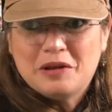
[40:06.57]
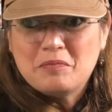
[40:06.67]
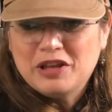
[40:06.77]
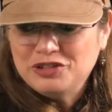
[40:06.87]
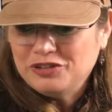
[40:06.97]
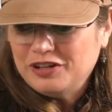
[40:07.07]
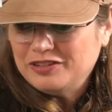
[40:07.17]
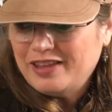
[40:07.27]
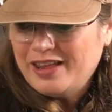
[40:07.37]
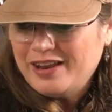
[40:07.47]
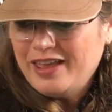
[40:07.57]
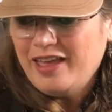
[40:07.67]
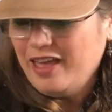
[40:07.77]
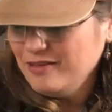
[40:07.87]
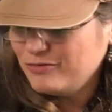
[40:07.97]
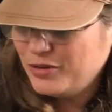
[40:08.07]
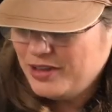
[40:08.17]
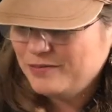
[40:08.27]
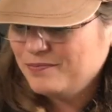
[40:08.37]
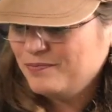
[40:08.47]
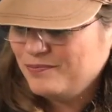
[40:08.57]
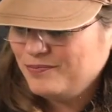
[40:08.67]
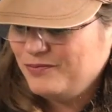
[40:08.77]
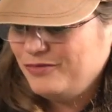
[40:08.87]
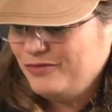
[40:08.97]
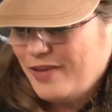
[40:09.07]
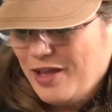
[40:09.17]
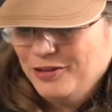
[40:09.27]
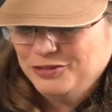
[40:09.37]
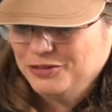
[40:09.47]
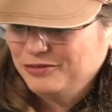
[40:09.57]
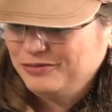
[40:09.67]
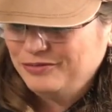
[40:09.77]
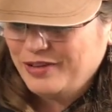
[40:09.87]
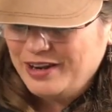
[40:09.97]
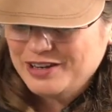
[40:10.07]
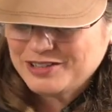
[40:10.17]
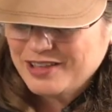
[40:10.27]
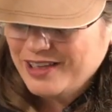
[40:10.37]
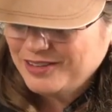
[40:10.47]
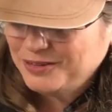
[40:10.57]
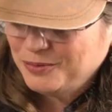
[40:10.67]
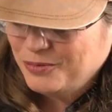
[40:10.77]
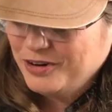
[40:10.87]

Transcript: mention is that if we fail to finish this, we're